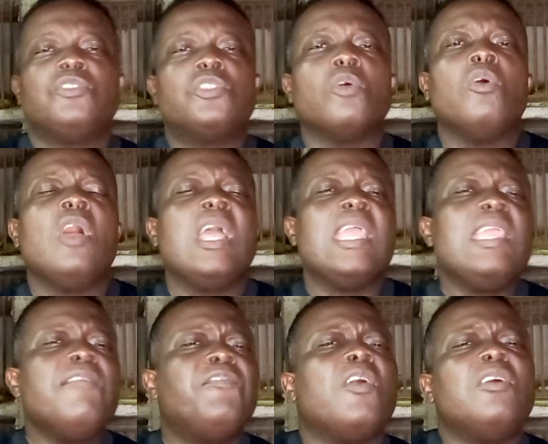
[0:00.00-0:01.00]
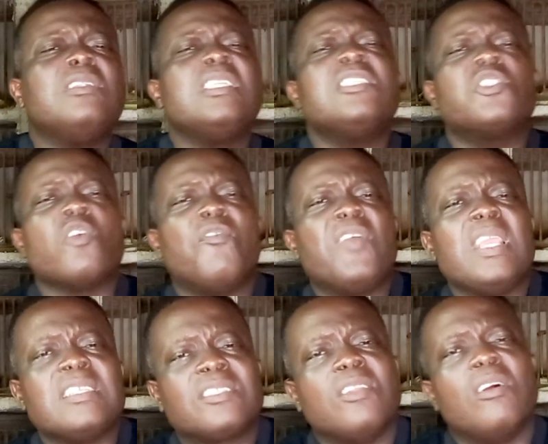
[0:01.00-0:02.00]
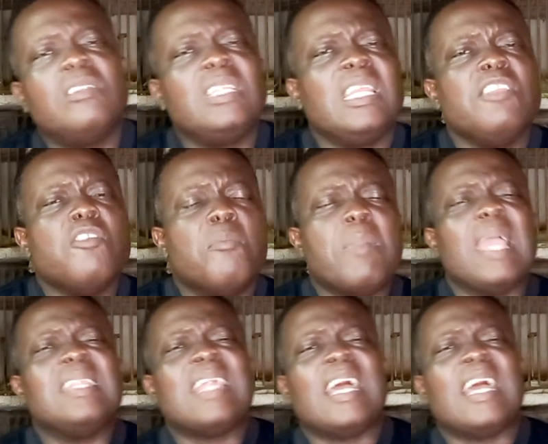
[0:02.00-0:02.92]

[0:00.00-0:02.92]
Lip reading: So if all this survey is done in your mind